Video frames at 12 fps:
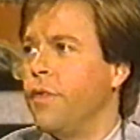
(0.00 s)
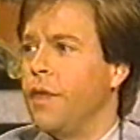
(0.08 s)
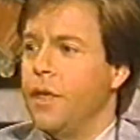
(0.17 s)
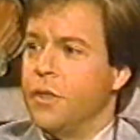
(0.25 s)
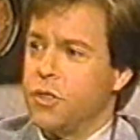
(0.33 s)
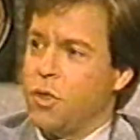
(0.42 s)

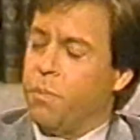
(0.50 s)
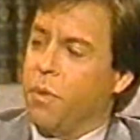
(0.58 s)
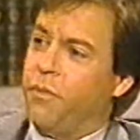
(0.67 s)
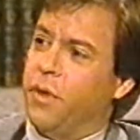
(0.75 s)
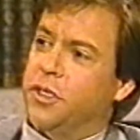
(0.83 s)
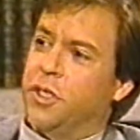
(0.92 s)
the
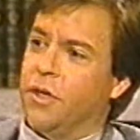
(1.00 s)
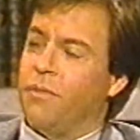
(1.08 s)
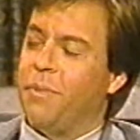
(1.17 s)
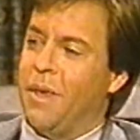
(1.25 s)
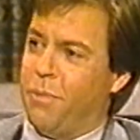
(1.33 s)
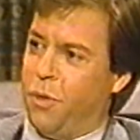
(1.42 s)
supervision
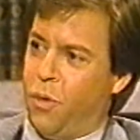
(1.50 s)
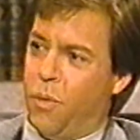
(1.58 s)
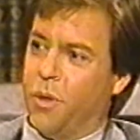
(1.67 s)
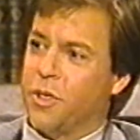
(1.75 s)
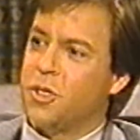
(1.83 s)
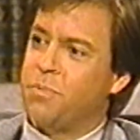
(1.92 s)
of people who
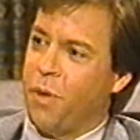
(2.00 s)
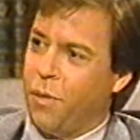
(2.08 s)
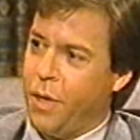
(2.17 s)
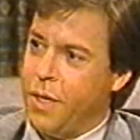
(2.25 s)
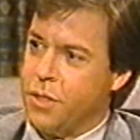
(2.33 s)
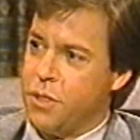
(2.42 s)
were
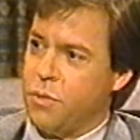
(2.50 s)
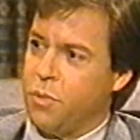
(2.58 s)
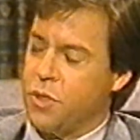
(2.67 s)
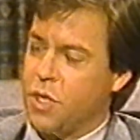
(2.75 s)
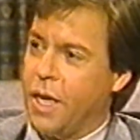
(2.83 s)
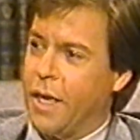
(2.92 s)
experienced
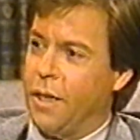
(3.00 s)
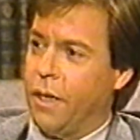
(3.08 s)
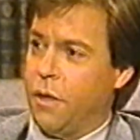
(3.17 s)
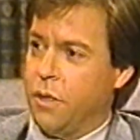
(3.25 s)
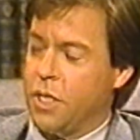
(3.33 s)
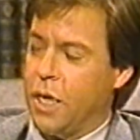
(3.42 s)
with
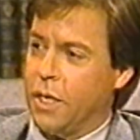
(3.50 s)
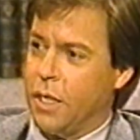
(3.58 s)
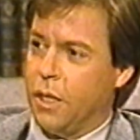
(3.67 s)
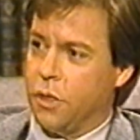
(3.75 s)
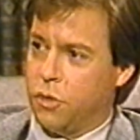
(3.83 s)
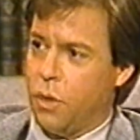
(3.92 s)

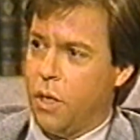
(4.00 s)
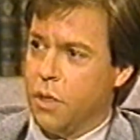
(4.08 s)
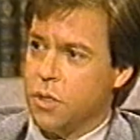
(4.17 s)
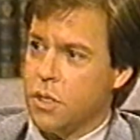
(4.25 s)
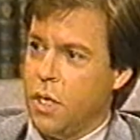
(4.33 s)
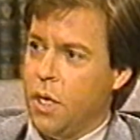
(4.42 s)
psychedelic
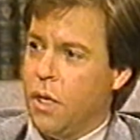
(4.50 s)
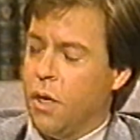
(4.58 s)
drugs,